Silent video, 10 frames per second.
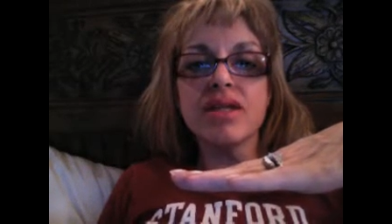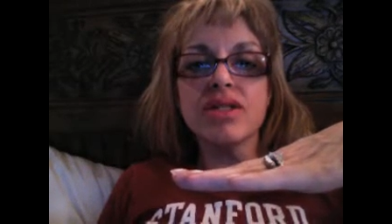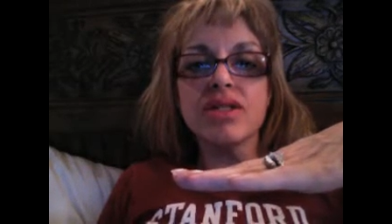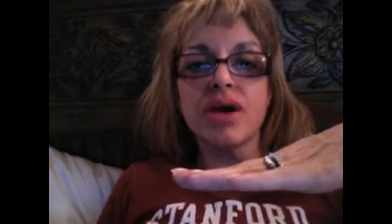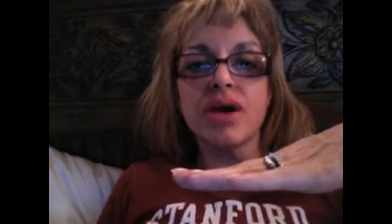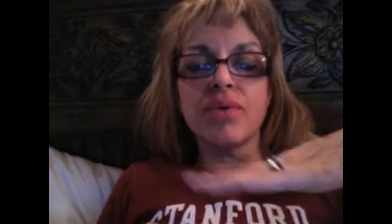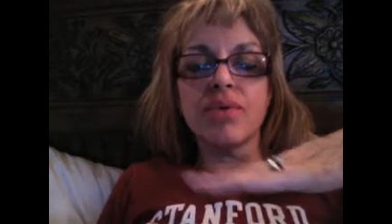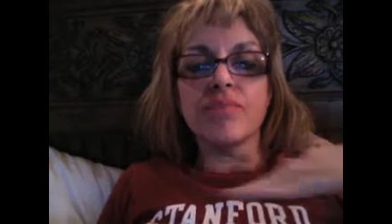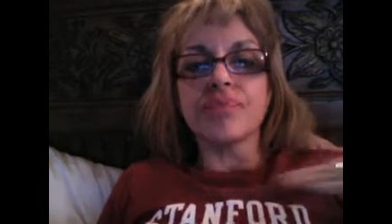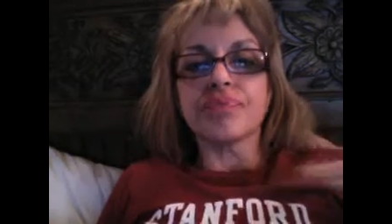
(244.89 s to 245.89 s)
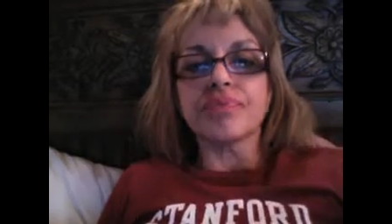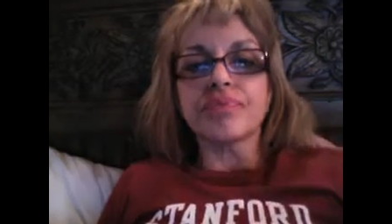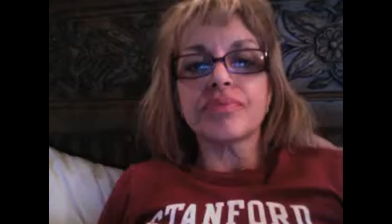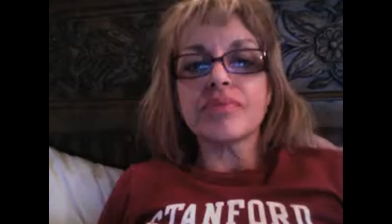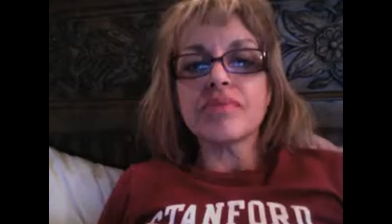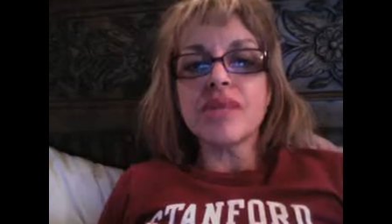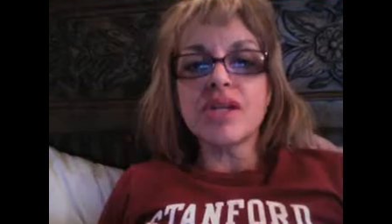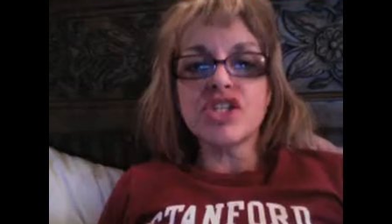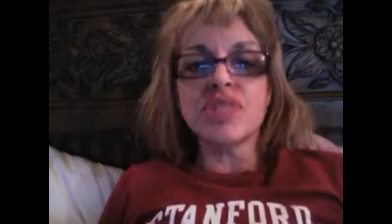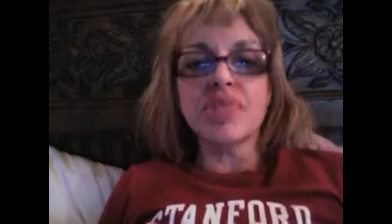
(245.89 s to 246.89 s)
So
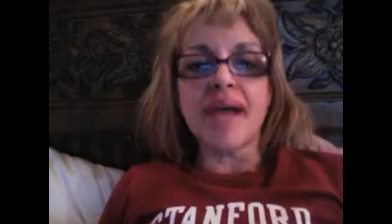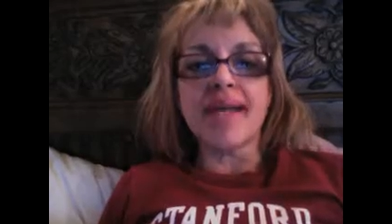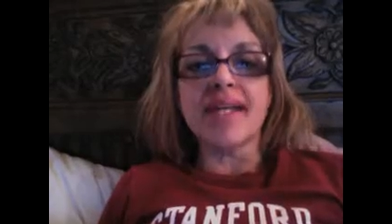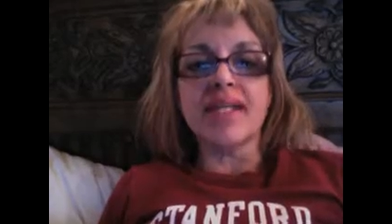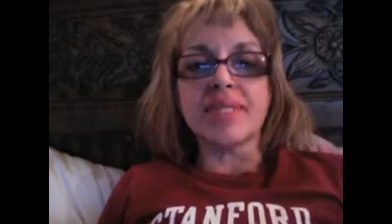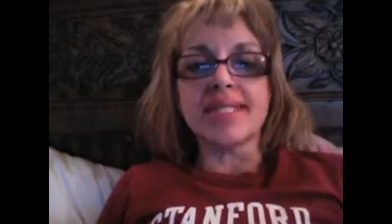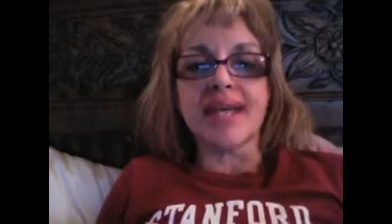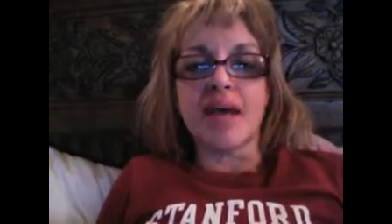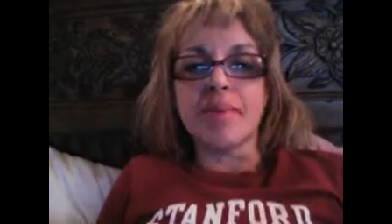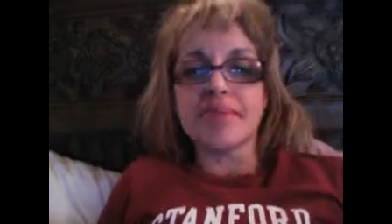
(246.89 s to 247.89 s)
just backing up a step,